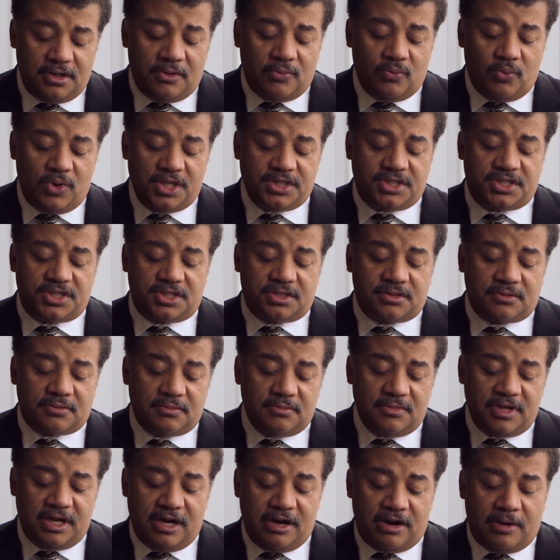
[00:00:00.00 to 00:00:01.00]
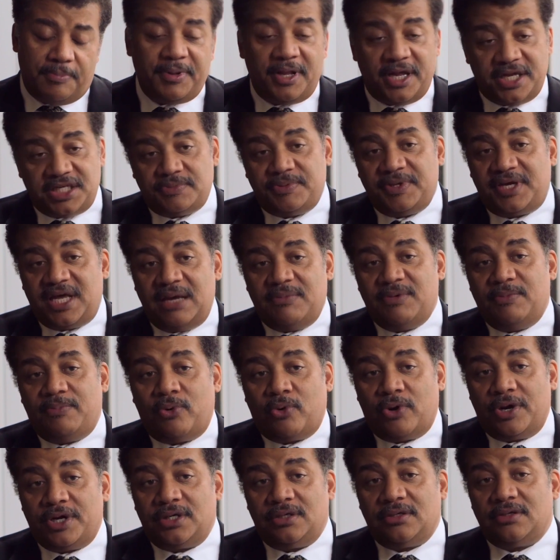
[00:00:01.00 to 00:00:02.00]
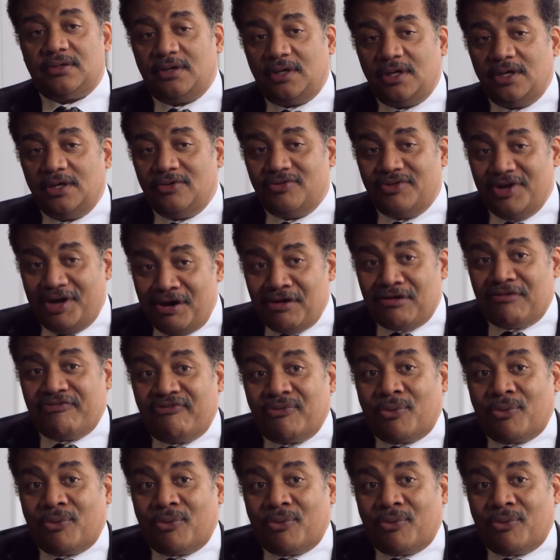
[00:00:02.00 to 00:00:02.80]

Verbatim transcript: you know, once airplanes became important, the Air